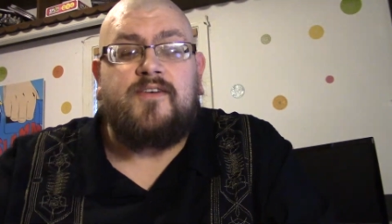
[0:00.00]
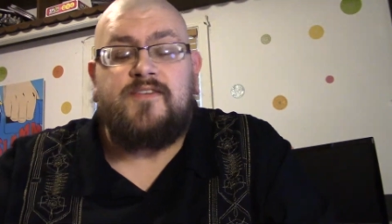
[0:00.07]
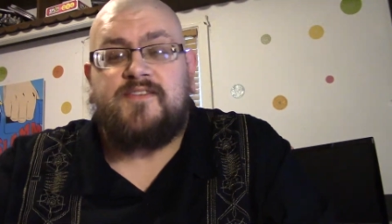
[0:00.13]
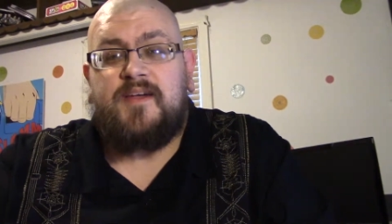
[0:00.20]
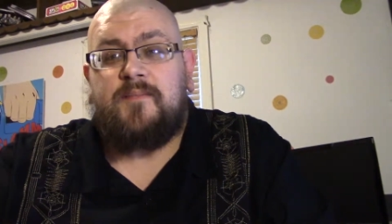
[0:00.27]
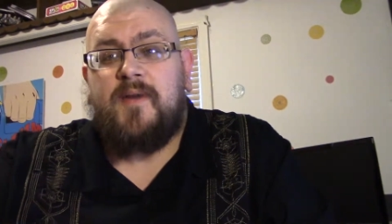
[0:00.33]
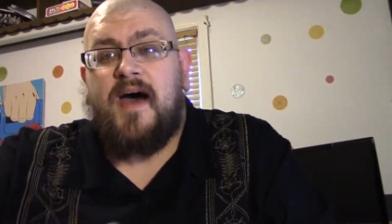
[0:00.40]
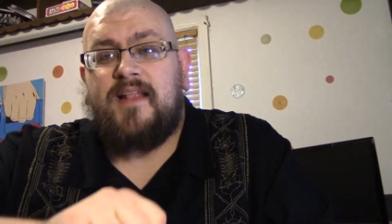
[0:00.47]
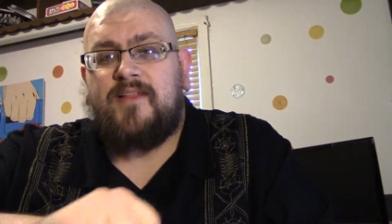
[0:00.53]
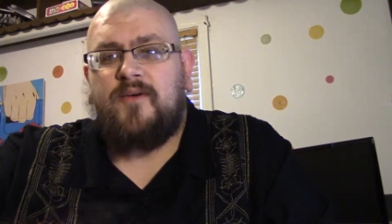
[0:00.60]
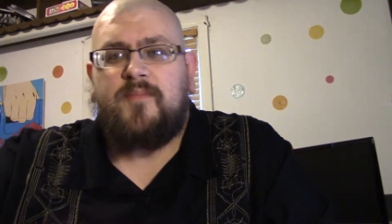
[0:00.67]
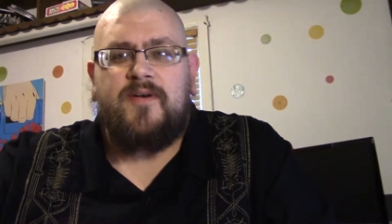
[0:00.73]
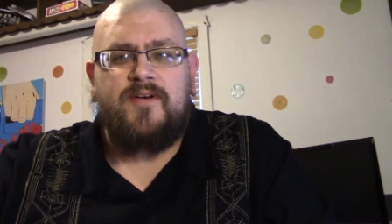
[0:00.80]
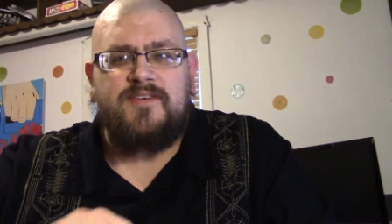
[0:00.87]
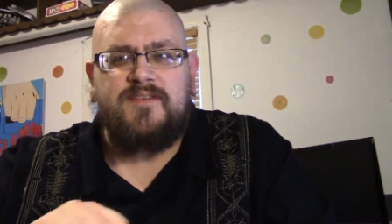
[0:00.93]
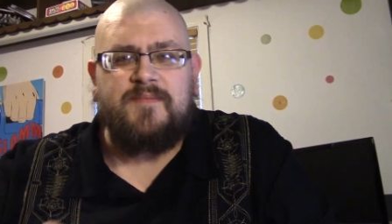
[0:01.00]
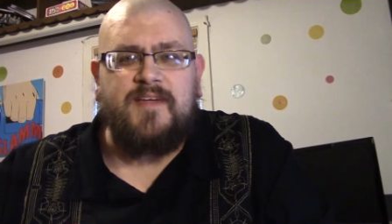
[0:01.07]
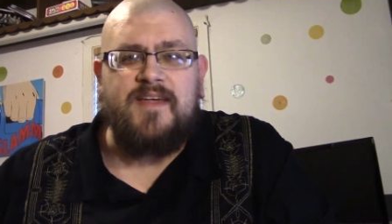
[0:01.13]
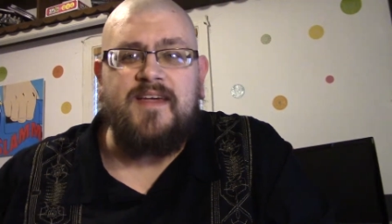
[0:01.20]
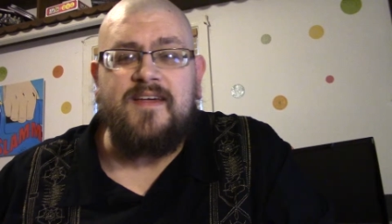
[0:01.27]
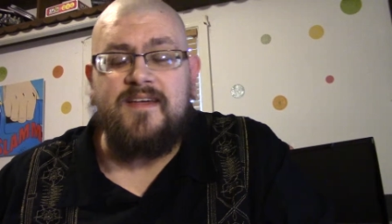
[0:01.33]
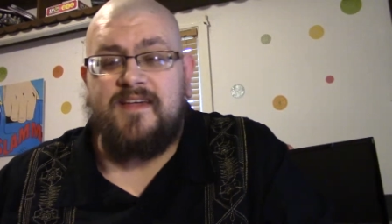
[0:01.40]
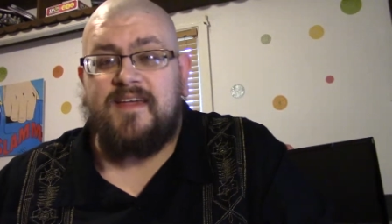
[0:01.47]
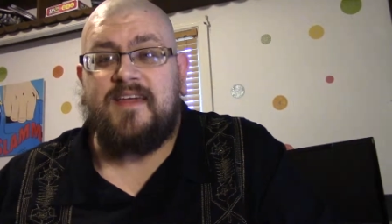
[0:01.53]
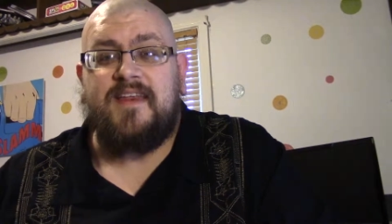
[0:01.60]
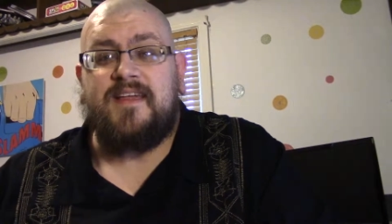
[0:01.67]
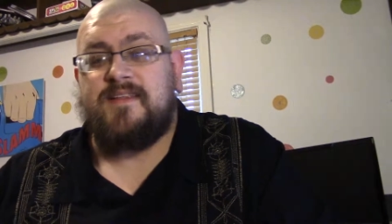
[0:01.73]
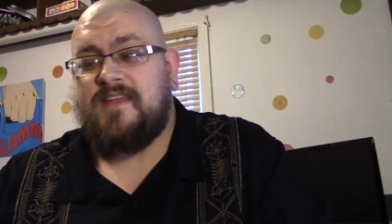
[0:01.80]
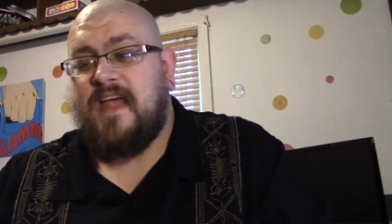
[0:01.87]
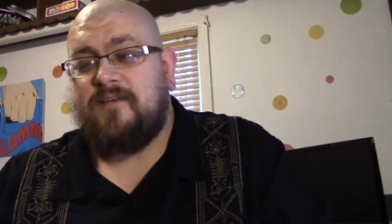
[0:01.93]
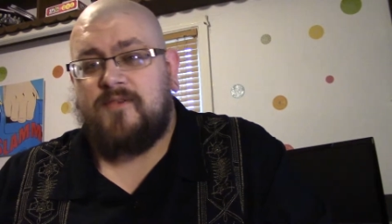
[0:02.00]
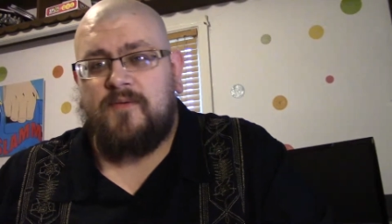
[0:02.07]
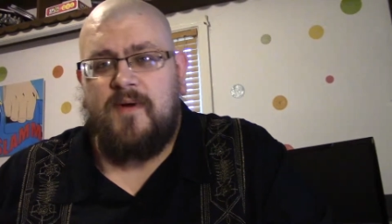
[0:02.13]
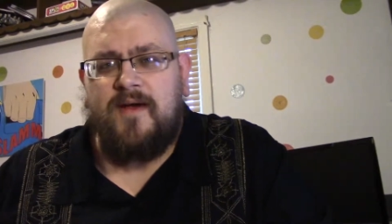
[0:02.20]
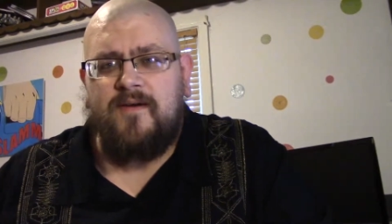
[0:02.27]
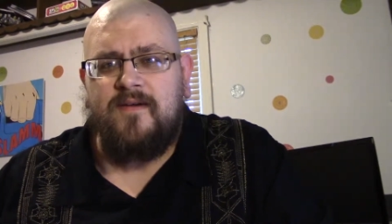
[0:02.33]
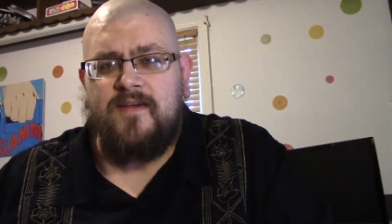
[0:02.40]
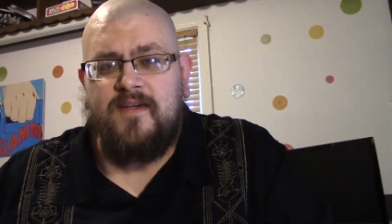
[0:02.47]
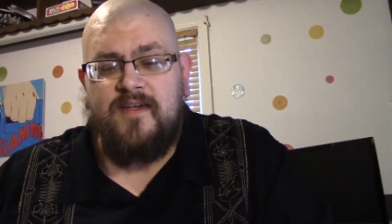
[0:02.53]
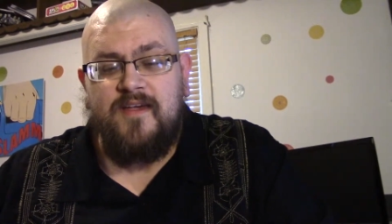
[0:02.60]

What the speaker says: using a bottle opener or something and getting it everywhere,